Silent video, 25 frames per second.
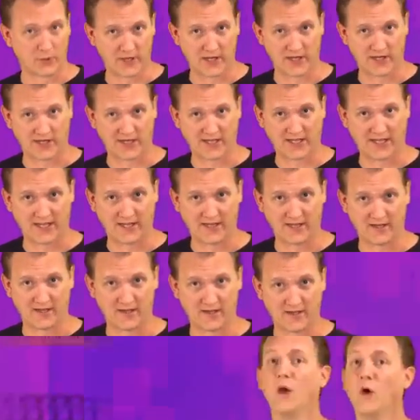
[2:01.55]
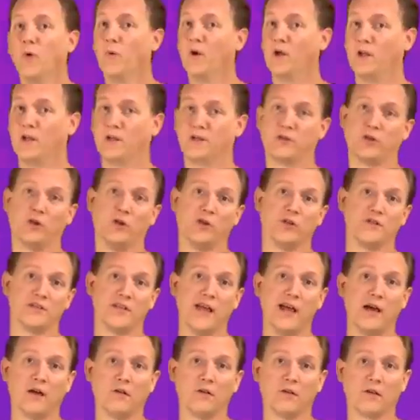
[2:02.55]
we're going to get? Well, it turns
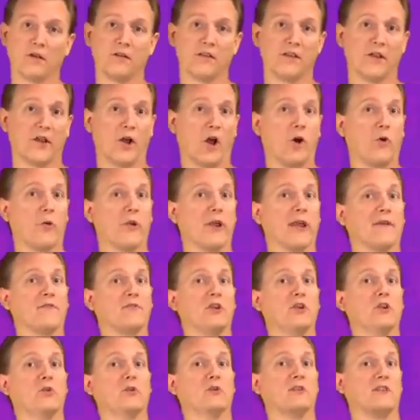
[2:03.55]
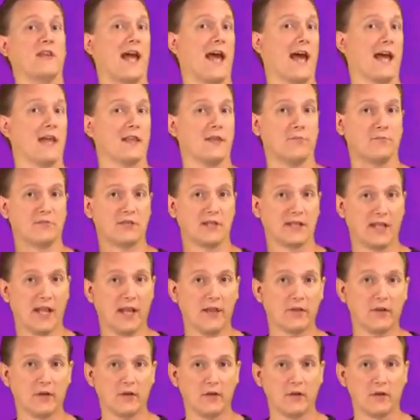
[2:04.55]
out that all we have to do is add them
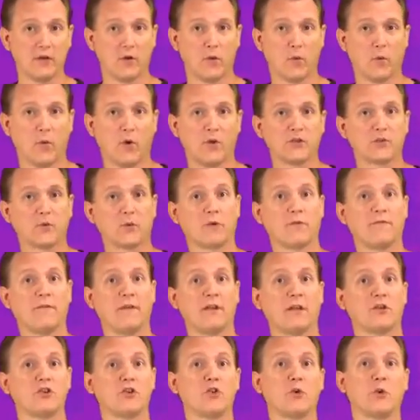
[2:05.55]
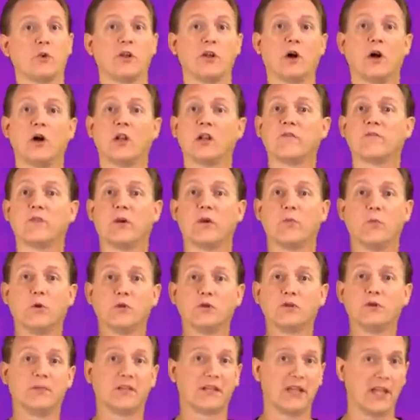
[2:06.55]
together once we're finished doing all of our
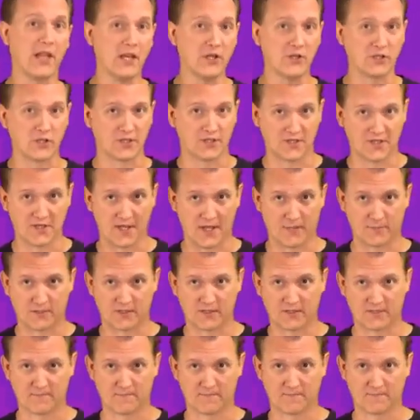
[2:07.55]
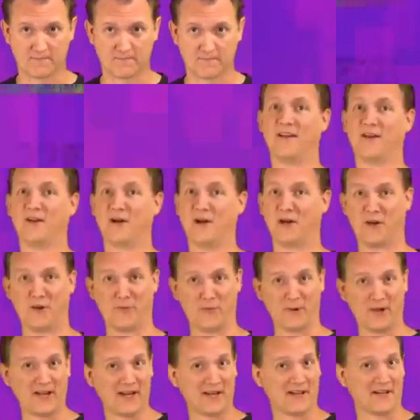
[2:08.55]
multiplication steps. Are you
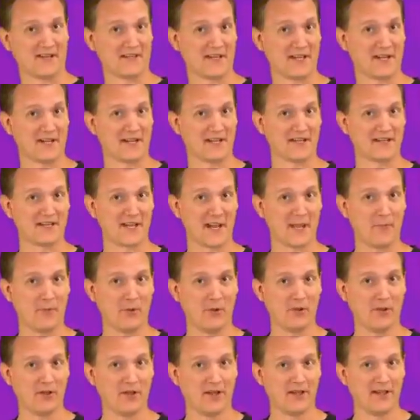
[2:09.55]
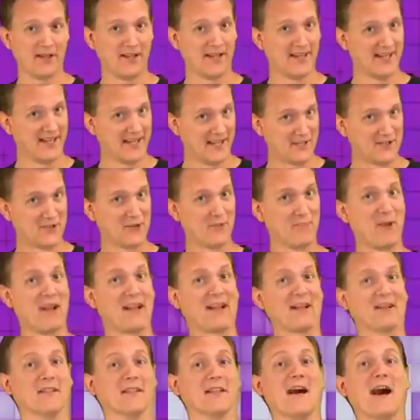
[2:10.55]
ready to see an example? It should
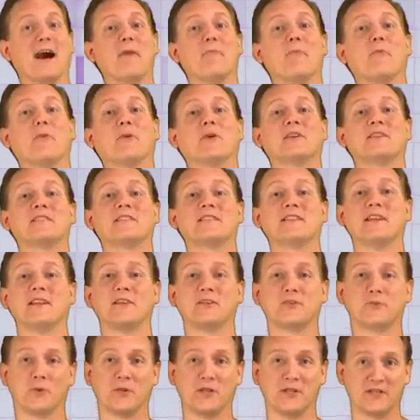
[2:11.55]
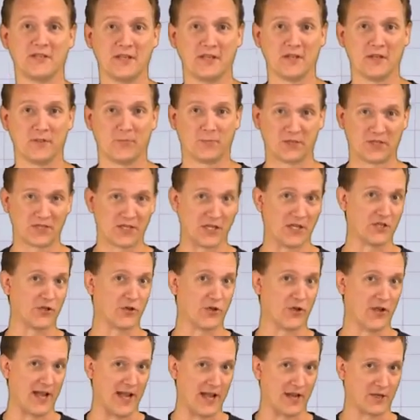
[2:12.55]
make a lot more sense when you see the
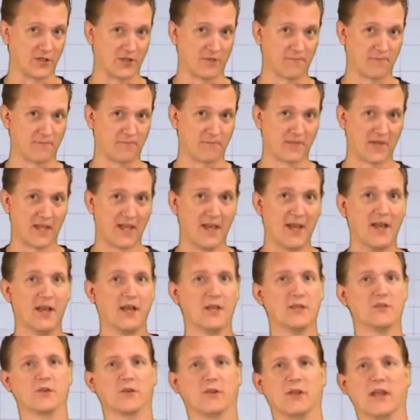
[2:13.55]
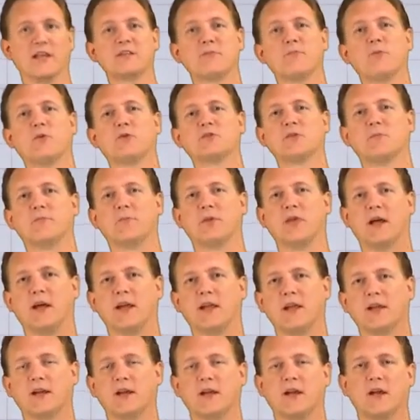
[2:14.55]
procedure in action. So let's
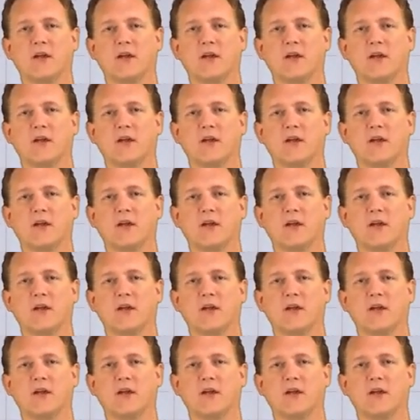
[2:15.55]
multiply